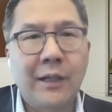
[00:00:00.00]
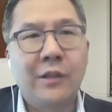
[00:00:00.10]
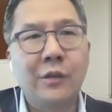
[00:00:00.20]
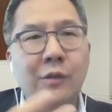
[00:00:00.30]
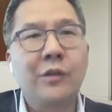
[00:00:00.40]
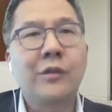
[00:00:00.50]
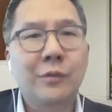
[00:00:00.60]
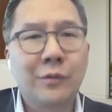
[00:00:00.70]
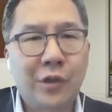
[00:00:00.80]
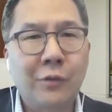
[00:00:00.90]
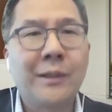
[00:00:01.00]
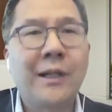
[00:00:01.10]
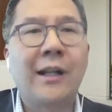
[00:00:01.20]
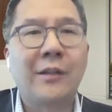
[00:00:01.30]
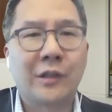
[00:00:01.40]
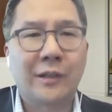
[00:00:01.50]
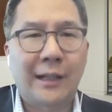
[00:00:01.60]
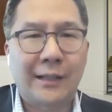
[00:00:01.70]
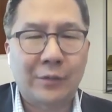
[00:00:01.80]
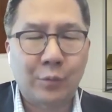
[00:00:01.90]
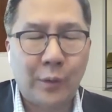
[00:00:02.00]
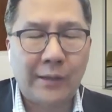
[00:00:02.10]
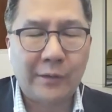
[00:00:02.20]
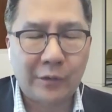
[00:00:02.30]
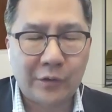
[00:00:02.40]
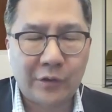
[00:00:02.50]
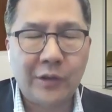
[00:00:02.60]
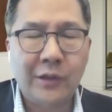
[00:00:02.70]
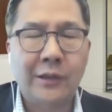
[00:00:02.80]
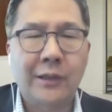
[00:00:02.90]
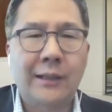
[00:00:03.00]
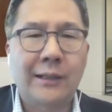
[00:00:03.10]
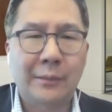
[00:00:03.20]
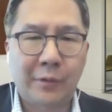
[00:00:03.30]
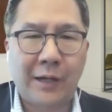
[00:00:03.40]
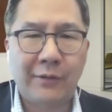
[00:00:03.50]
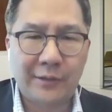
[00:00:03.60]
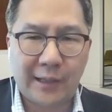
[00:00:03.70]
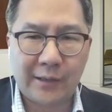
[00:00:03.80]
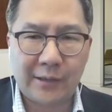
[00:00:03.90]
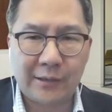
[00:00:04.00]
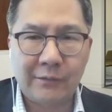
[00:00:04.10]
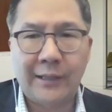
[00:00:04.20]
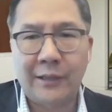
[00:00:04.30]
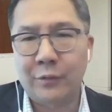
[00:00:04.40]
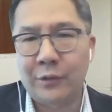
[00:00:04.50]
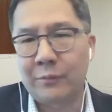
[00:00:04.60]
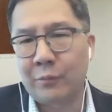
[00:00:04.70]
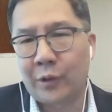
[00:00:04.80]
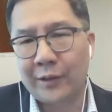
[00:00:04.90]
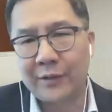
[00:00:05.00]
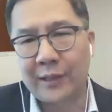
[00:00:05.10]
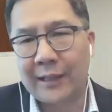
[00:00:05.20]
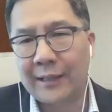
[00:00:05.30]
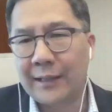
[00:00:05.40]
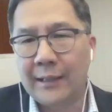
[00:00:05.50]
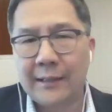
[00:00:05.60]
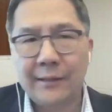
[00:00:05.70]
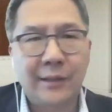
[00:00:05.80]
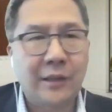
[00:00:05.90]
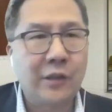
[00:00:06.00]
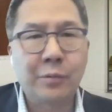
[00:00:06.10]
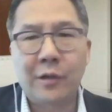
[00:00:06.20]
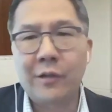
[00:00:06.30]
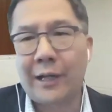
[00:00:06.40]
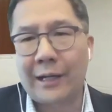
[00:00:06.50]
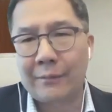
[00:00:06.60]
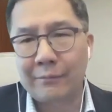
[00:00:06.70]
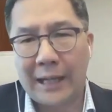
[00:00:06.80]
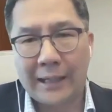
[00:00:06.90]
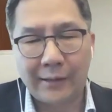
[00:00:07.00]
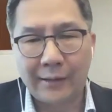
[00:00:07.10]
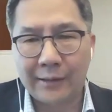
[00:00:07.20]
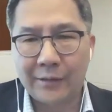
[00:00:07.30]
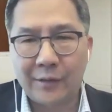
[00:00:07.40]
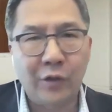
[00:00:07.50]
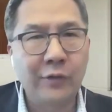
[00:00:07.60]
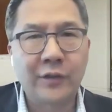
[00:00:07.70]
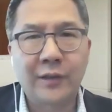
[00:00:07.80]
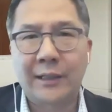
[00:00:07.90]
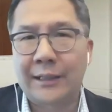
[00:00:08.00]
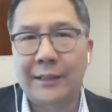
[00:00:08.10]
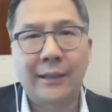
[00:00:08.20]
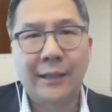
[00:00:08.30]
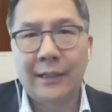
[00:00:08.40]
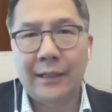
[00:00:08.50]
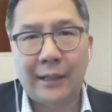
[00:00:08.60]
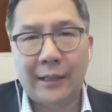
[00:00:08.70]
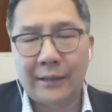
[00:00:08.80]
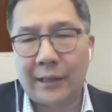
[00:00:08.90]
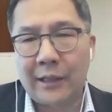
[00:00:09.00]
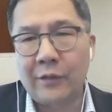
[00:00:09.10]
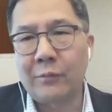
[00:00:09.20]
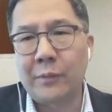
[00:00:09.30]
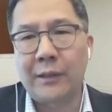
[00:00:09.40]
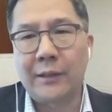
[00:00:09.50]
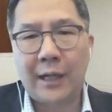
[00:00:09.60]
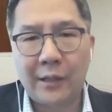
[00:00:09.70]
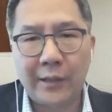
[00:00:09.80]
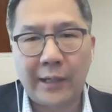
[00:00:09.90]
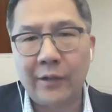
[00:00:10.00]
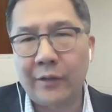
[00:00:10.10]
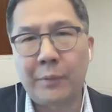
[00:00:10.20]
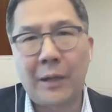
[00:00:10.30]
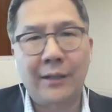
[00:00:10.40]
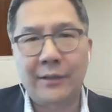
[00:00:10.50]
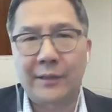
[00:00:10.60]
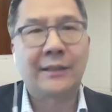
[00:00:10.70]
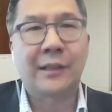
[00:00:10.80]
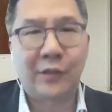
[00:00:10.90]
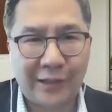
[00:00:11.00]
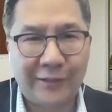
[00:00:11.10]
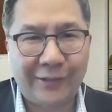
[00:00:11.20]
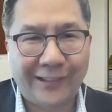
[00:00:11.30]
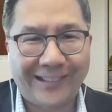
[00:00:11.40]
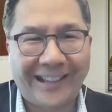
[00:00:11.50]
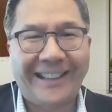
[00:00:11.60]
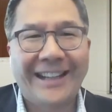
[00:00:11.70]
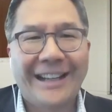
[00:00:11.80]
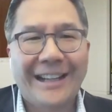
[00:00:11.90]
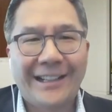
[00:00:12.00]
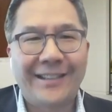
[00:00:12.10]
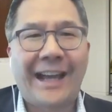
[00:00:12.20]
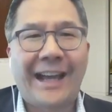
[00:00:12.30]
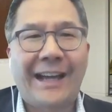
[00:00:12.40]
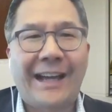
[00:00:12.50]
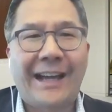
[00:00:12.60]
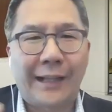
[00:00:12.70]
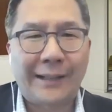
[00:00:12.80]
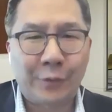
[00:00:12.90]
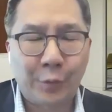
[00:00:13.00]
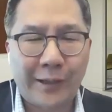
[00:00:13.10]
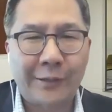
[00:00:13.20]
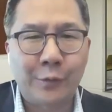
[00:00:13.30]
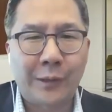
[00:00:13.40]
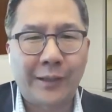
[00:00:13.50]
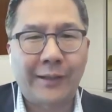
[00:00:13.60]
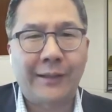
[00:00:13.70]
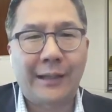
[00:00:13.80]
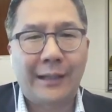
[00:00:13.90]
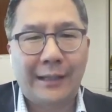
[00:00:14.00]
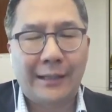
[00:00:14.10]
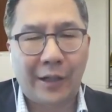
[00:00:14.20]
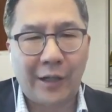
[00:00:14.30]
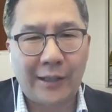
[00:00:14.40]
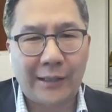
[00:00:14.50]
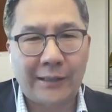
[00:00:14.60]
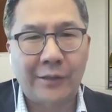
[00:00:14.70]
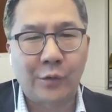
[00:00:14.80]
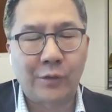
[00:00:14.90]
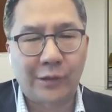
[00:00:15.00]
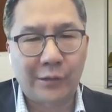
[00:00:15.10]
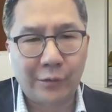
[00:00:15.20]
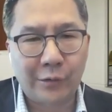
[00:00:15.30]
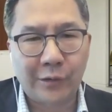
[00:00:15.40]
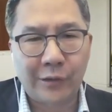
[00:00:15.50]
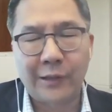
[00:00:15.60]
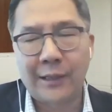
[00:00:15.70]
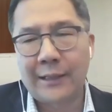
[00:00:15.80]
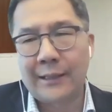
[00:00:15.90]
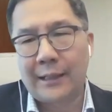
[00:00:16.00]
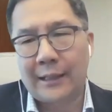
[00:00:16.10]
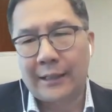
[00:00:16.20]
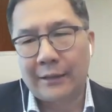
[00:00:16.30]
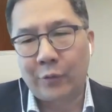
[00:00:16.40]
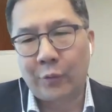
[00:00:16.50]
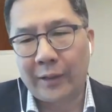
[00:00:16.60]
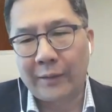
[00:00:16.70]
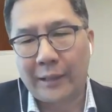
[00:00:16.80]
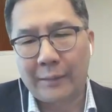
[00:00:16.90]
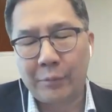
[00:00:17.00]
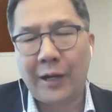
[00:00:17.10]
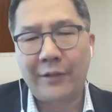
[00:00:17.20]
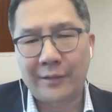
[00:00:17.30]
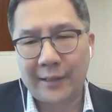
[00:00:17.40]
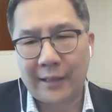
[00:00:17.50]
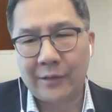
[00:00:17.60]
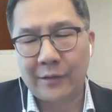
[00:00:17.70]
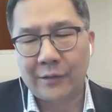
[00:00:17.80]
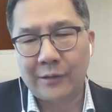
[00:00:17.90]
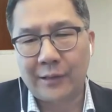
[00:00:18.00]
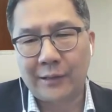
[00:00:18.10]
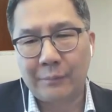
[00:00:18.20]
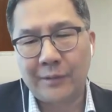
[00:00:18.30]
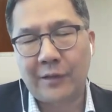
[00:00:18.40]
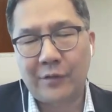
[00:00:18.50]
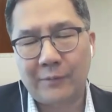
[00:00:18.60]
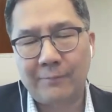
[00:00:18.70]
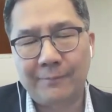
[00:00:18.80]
You use terminology that is well understood in the private sector, right? You would want to say senior program analyst overseeing a $100 million health policy initiative, right? Because that will land well with an audience or a recruiter for a private sector position.